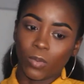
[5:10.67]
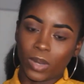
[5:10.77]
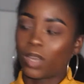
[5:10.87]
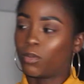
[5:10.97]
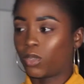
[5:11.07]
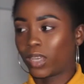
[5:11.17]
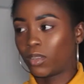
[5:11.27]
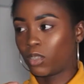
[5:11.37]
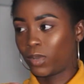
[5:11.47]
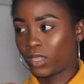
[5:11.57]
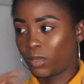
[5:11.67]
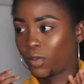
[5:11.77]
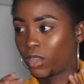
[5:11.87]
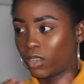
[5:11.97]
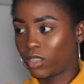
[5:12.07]
when it comes to accountability
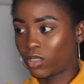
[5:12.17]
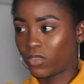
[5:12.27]
partners,